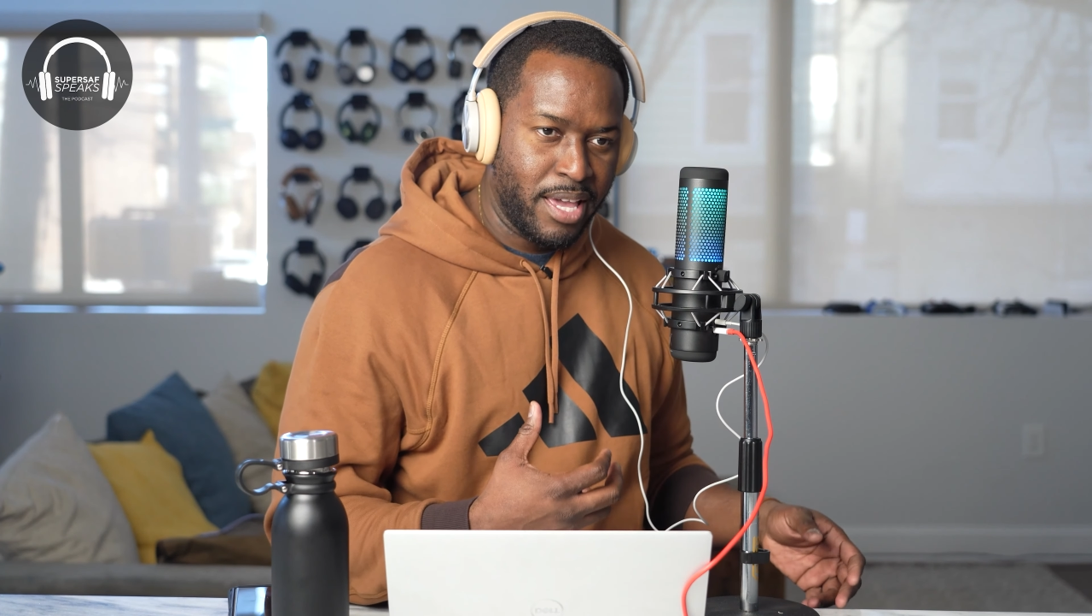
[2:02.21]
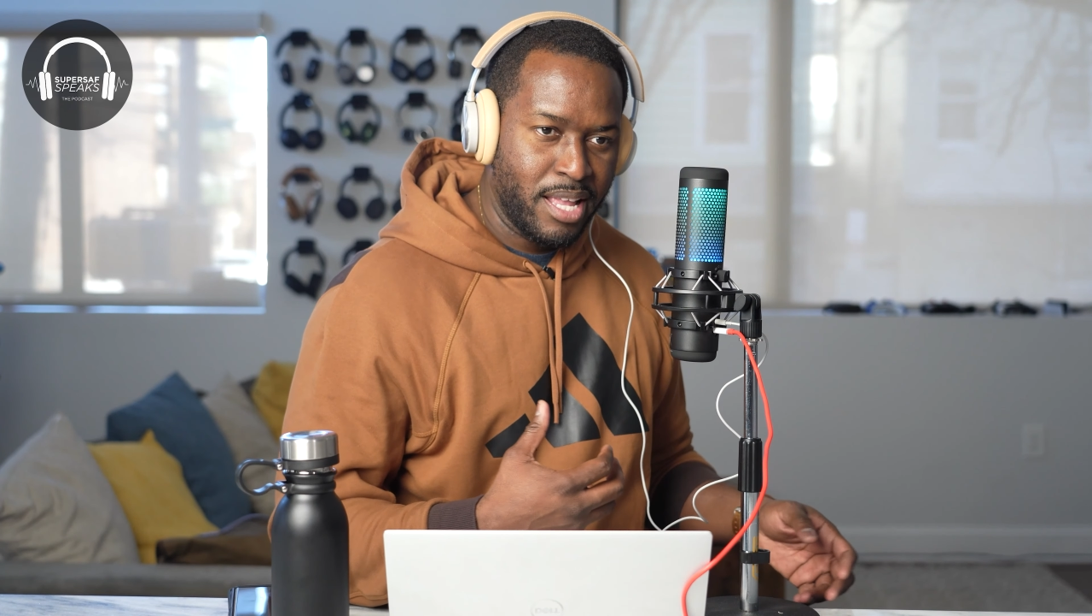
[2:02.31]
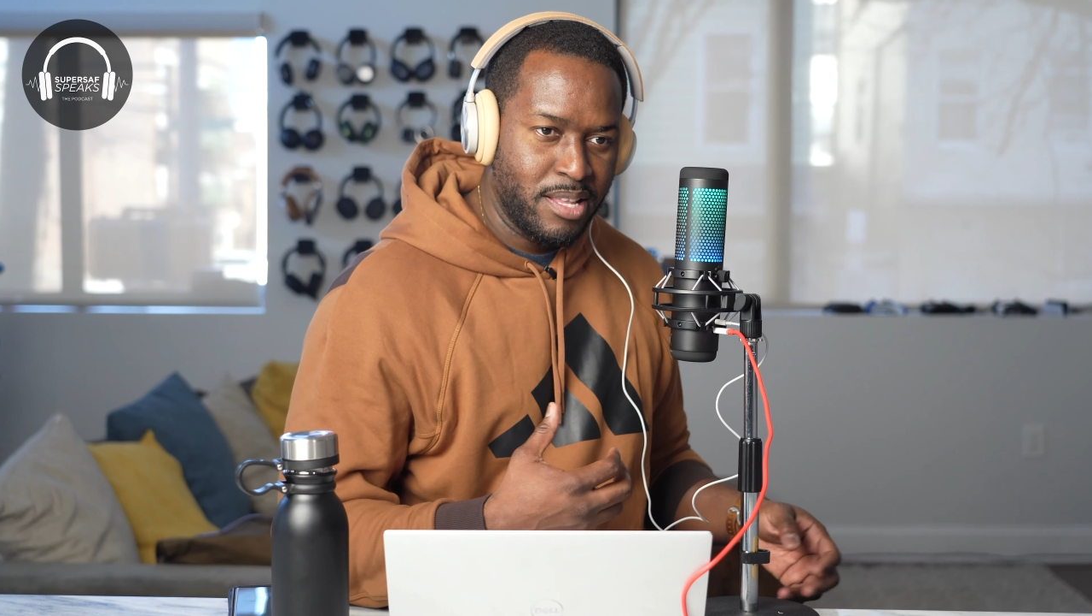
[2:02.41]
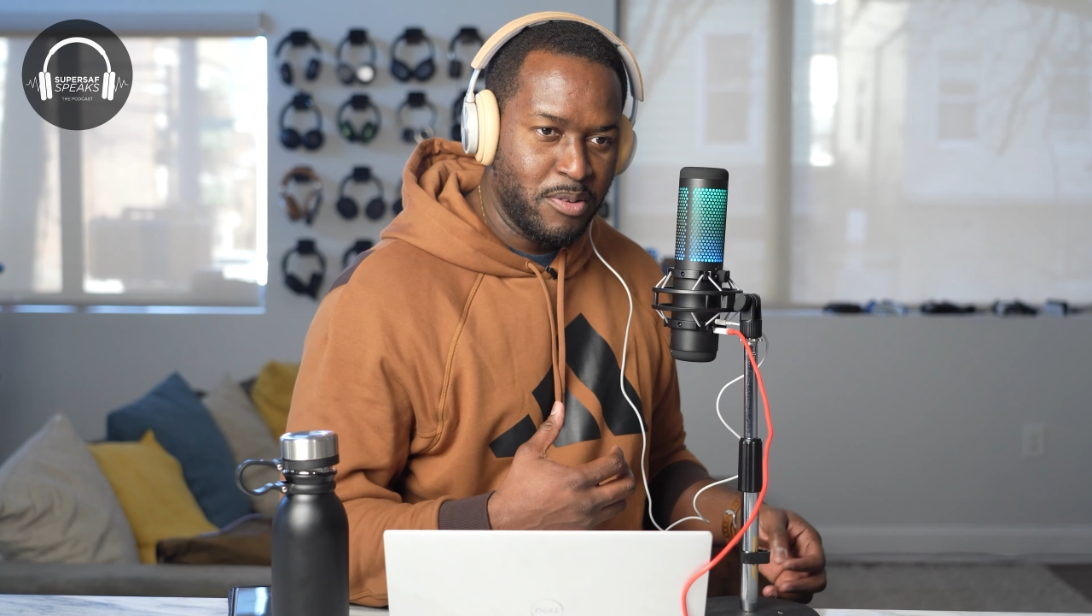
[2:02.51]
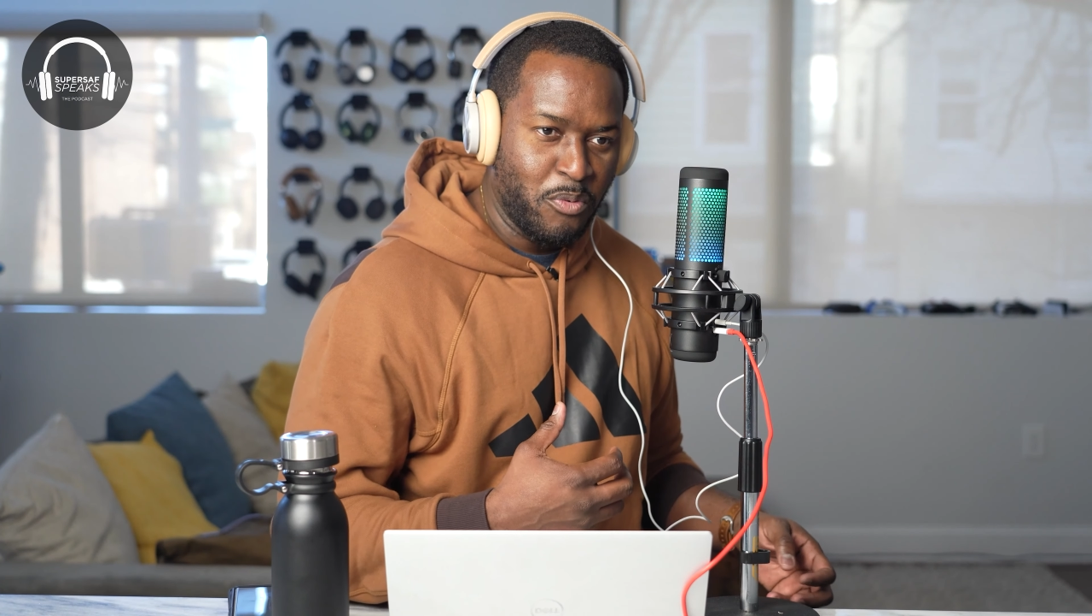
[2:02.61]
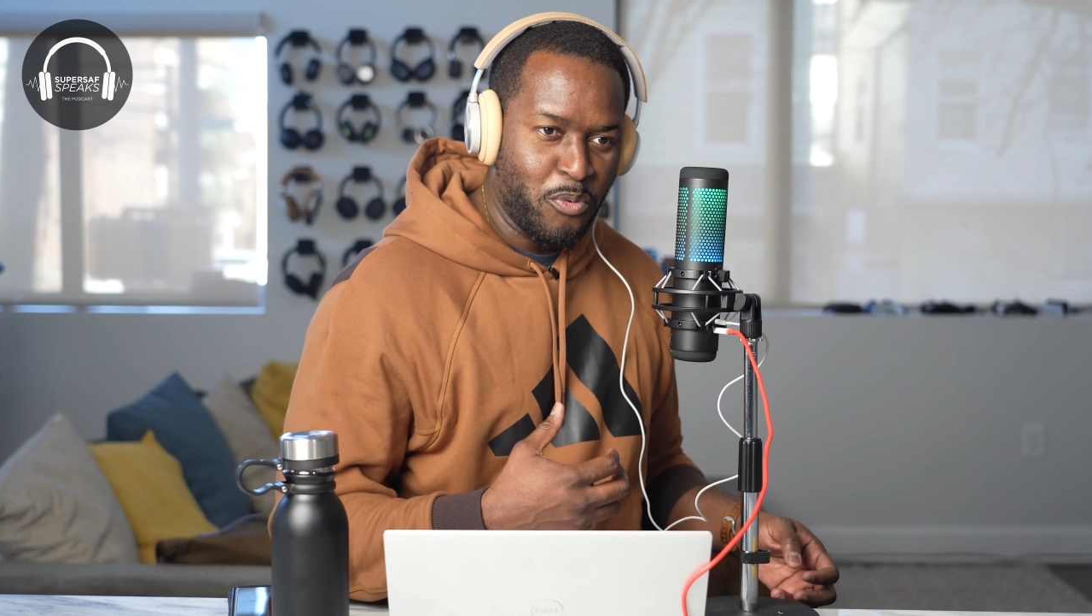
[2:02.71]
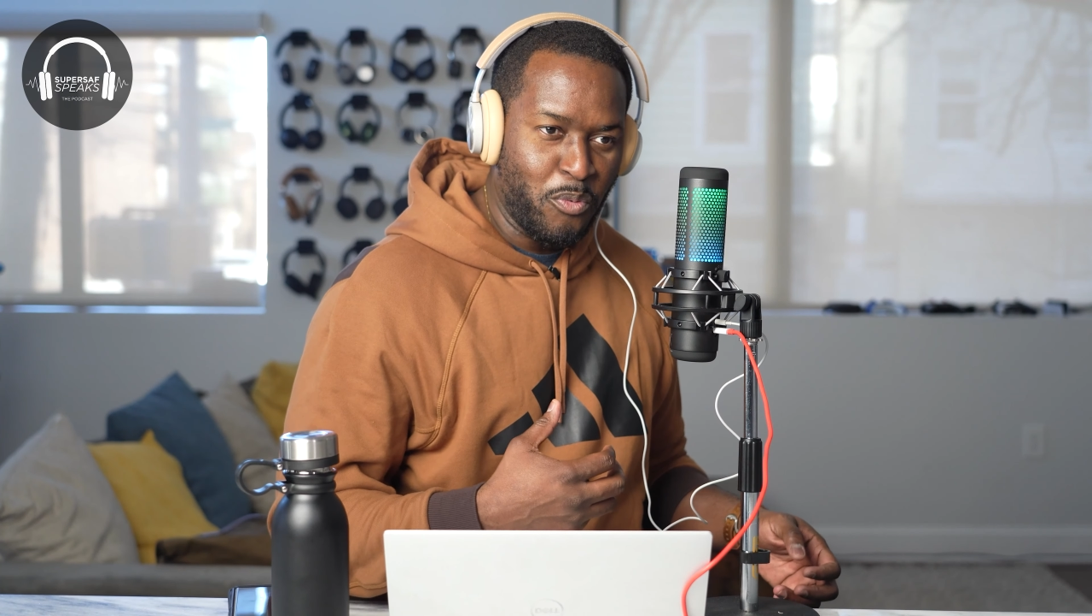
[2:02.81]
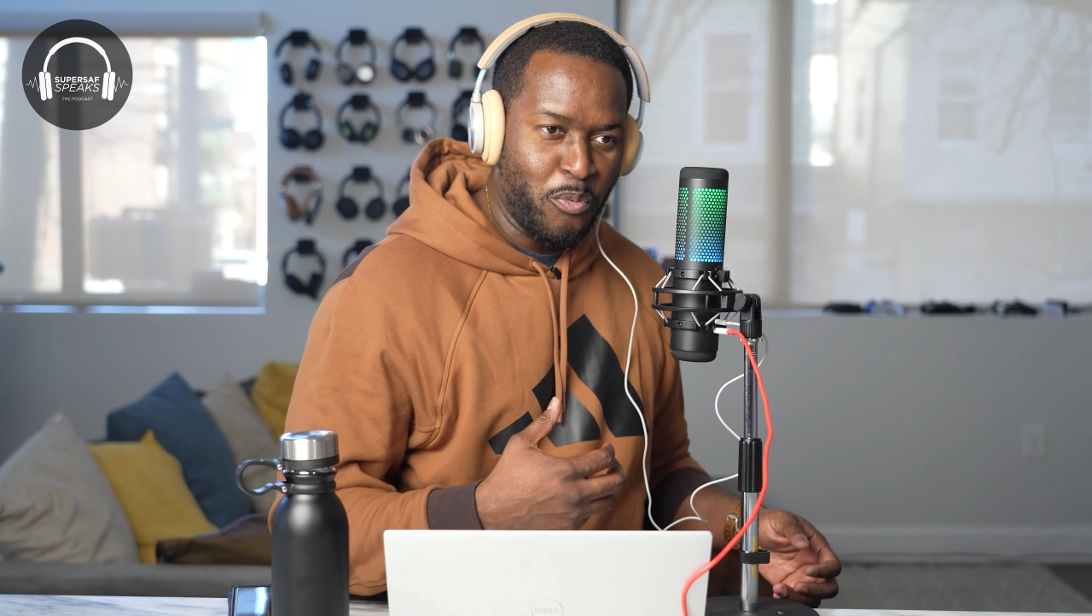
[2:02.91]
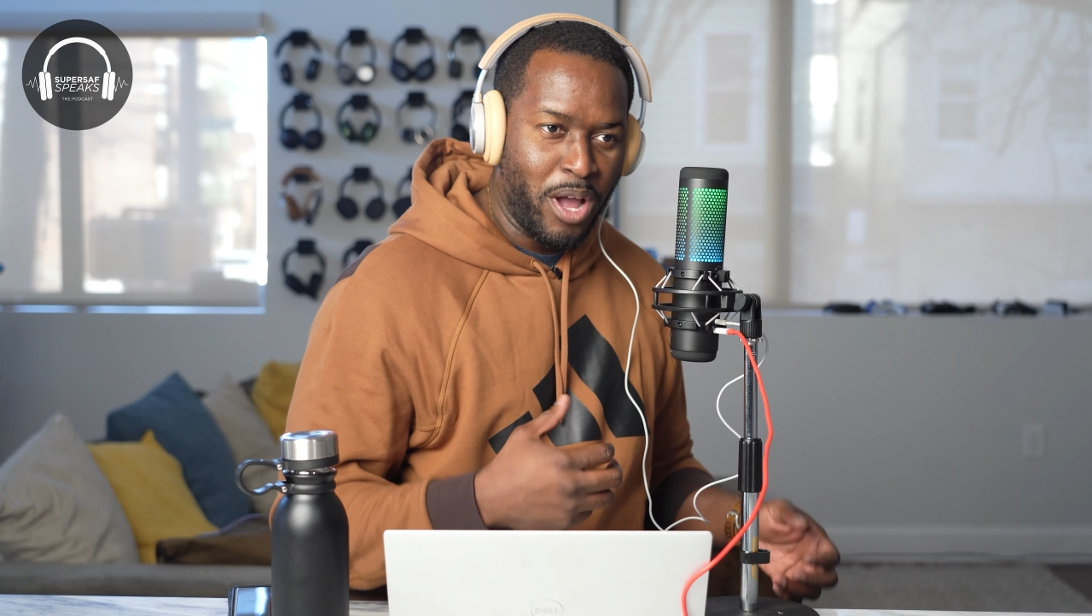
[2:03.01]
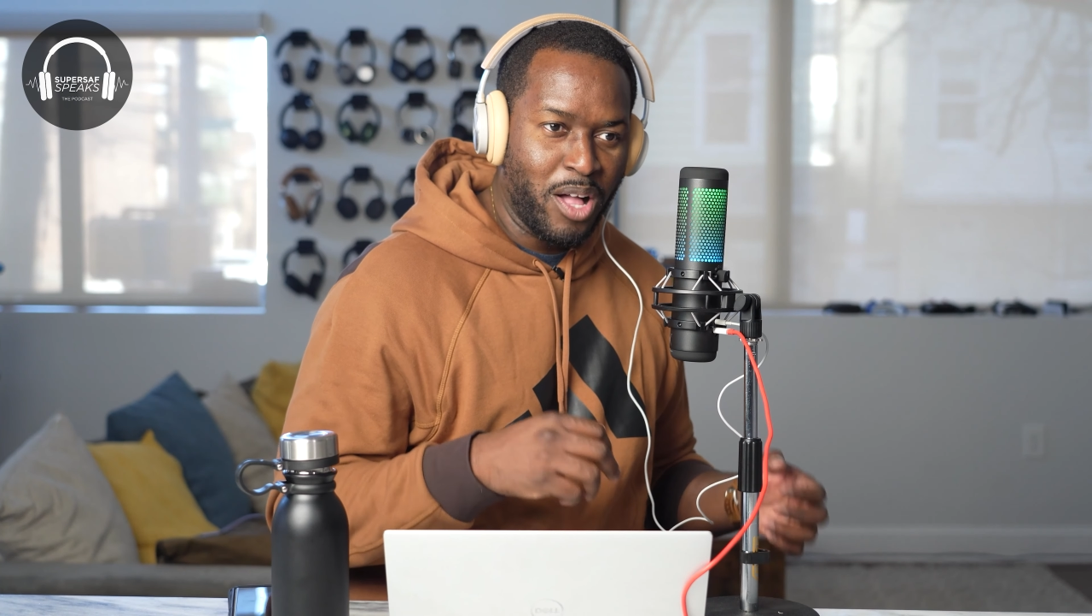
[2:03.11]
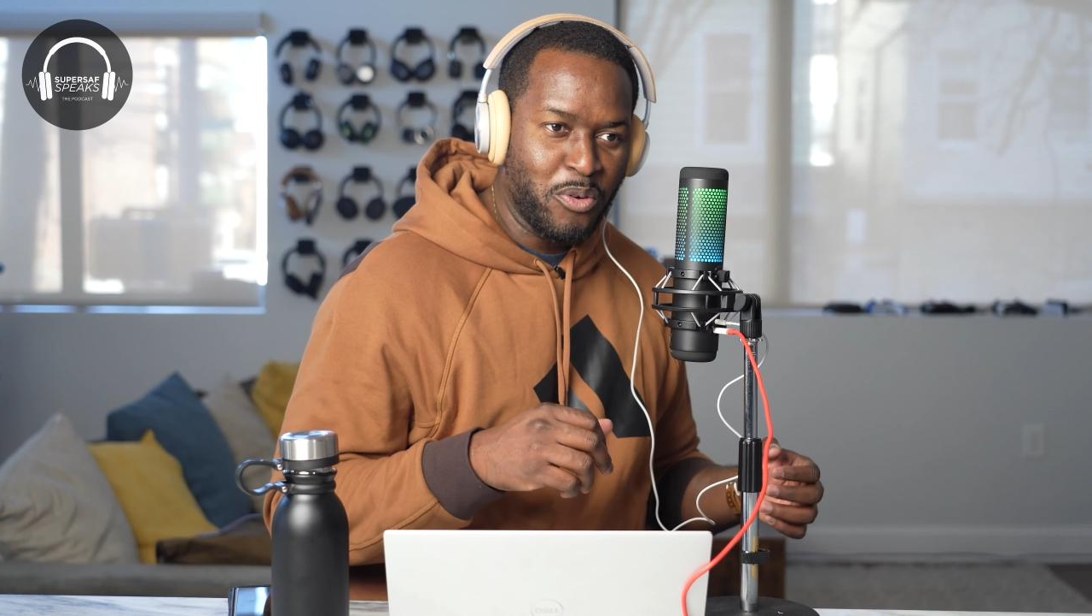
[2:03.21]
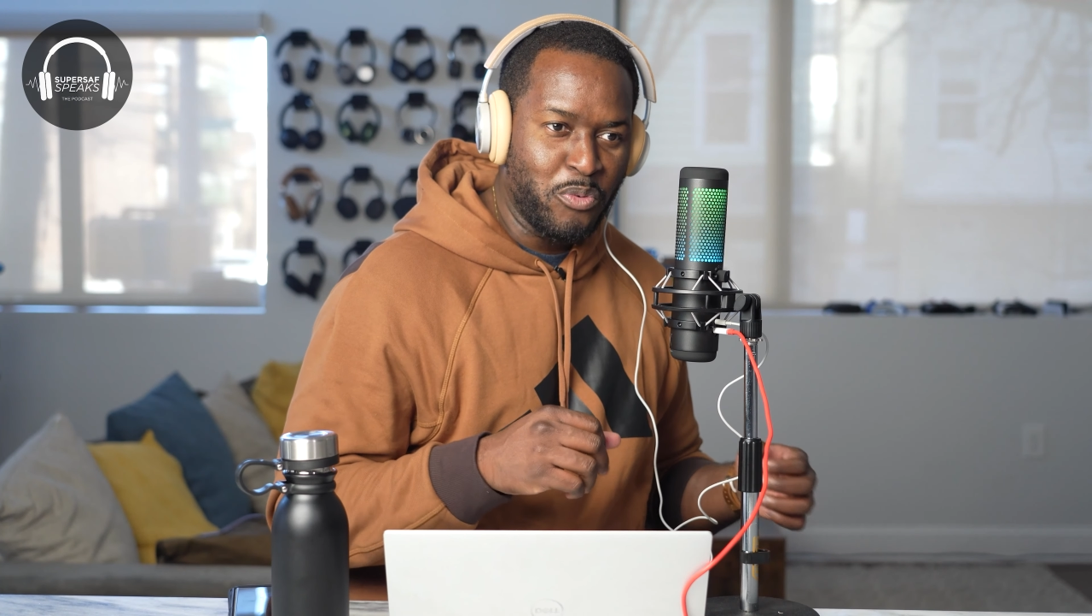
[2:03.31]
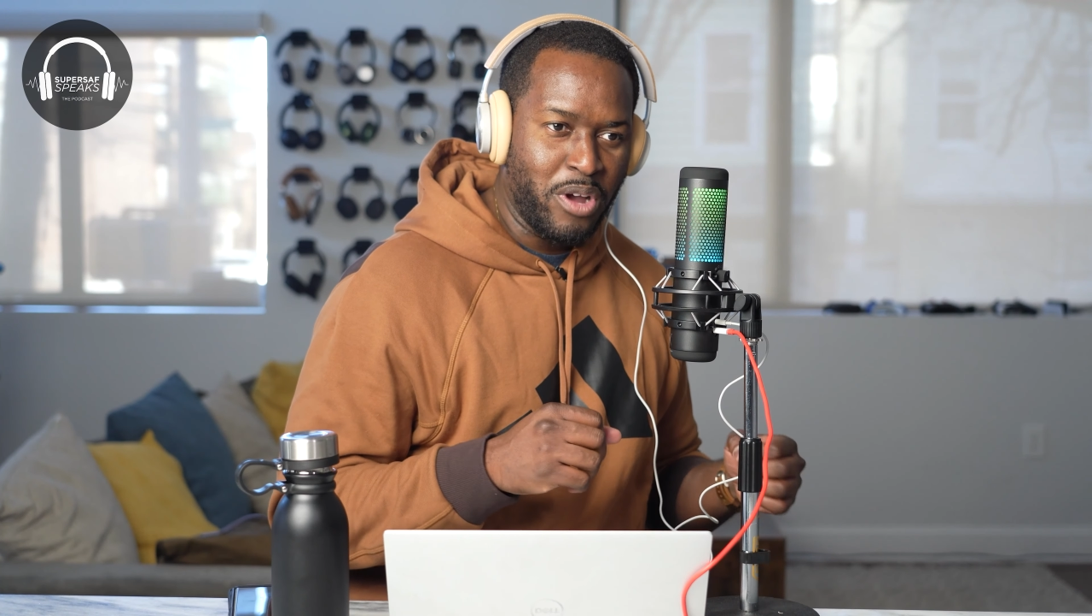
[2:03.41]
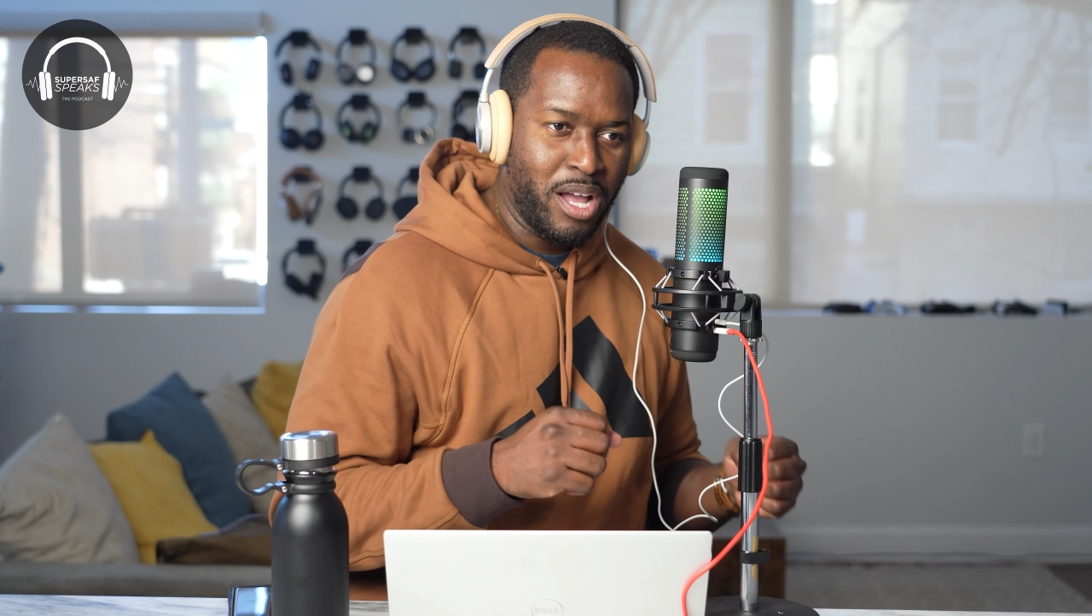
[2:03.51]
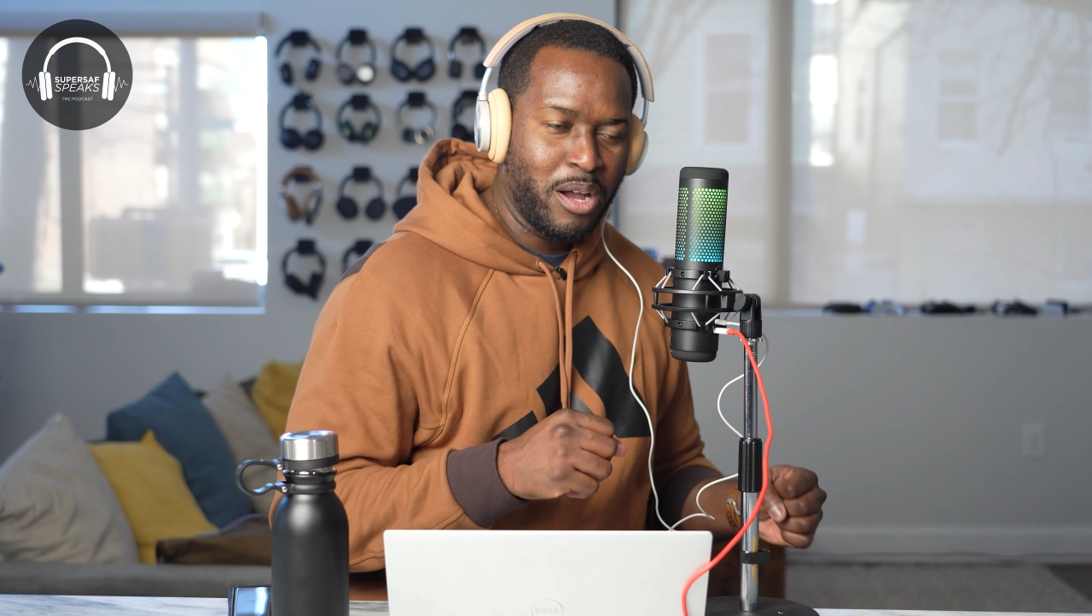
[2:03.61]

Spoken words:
And while